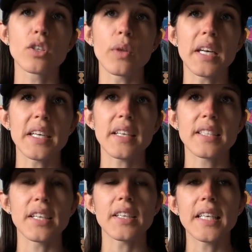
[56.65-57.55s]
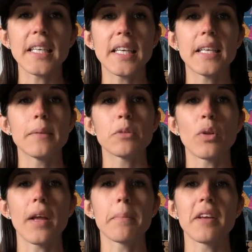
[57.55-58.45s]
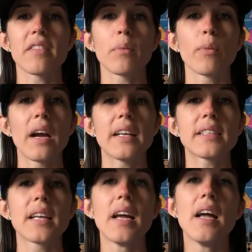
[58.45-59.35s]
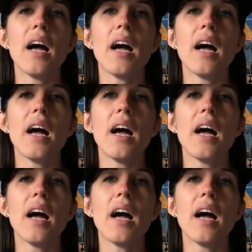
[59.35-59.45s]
so they didn't necessarily need him, so let him get some rest.